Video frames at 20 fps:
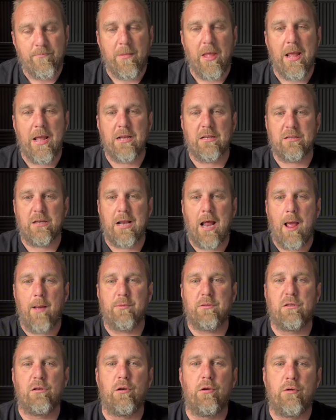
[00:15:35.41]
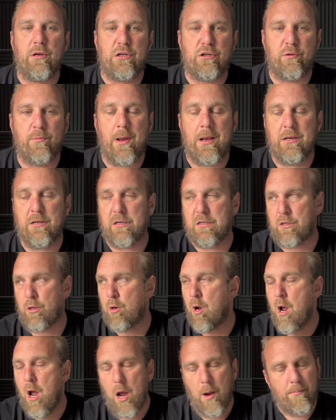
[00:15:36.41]
It's an absolutely tremendous
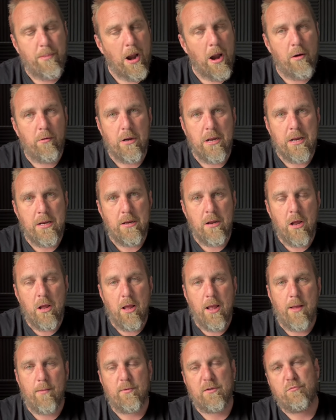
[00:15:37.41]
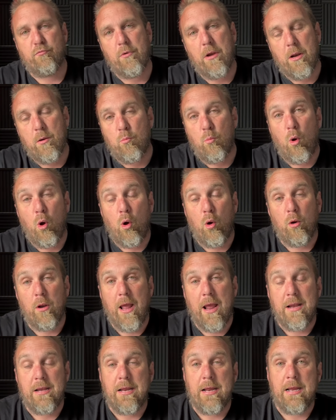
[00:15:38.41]
song. Apparently, it was written while
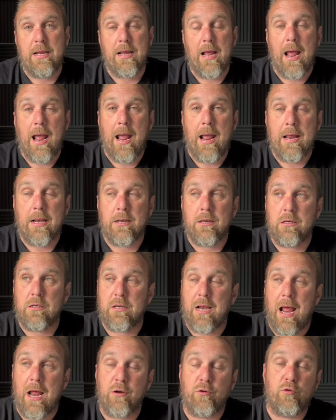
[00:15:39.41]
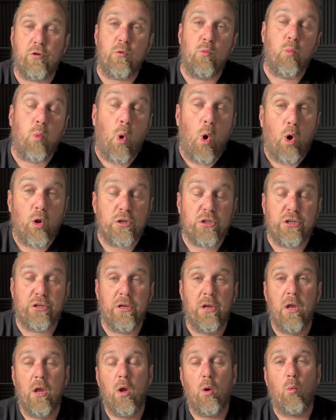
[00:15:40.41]
Eddie and Andrew Watt
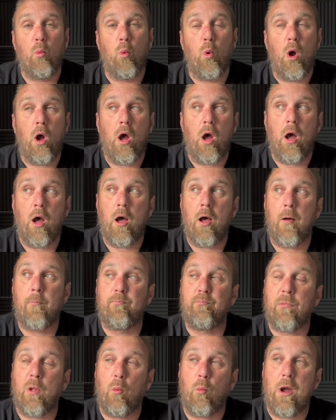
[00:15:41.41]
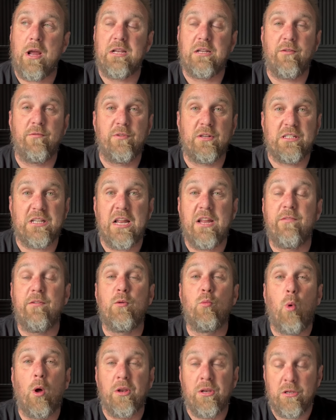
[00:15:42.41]
were waiting for Stevie
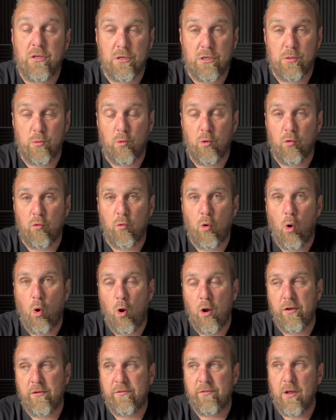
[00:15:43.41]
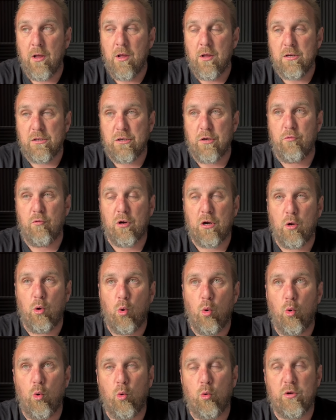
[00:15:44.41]
Wonder to arrive to
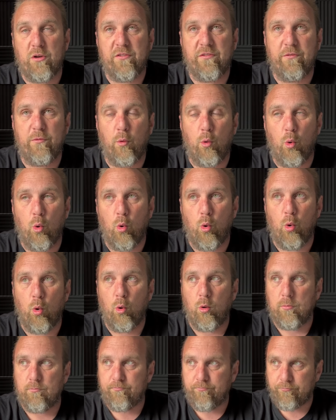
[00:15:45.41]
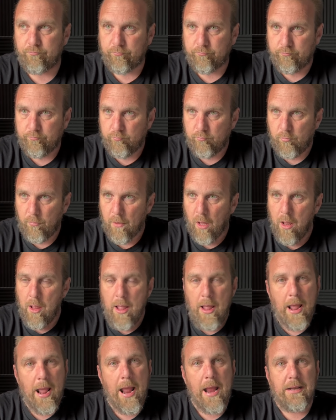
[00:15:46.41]
record for
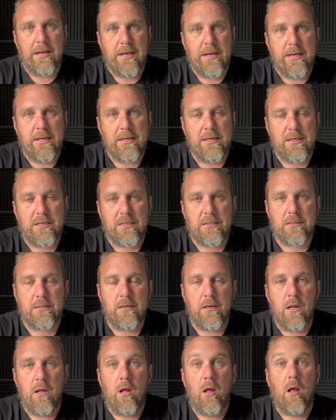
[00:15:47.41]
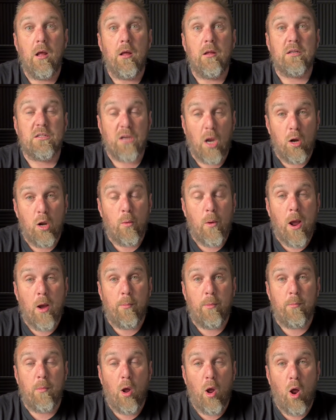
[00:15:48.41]
Eddie's solo
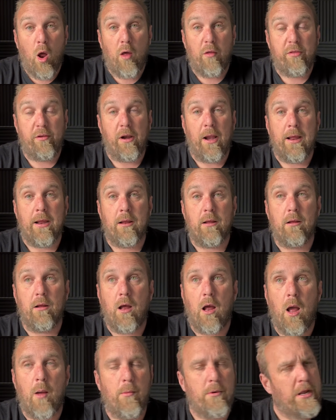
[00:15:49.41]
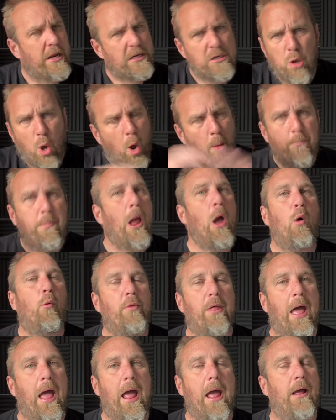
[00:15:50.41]
album, Earthling. But it's not about
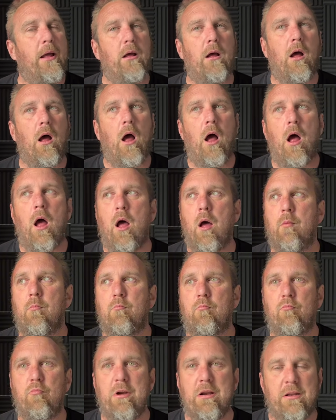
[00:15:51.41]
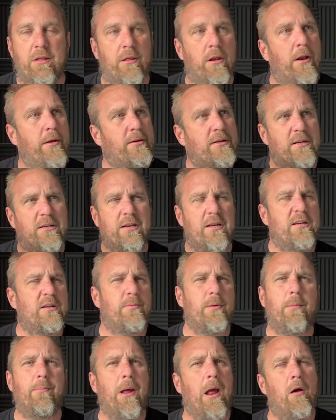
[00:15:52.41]
that. Reading the lyrics, it seems to
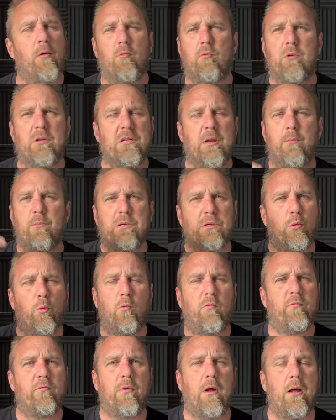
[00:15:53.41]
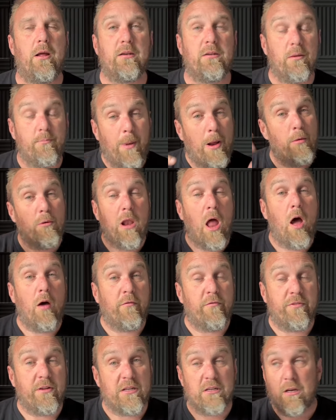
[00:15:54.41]
be about some sort of... it's about
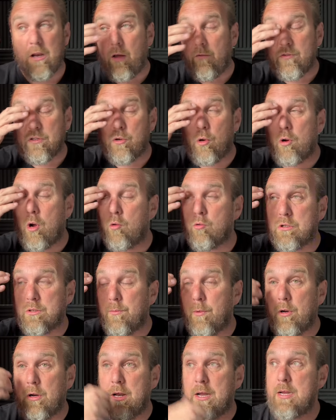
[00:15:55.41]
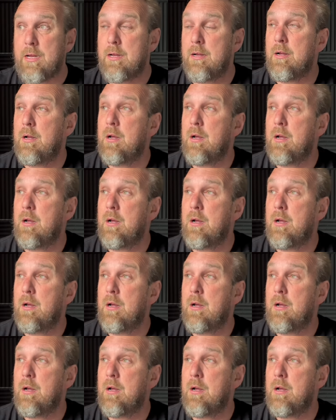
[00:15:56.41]
love. It's a love song, ultimately.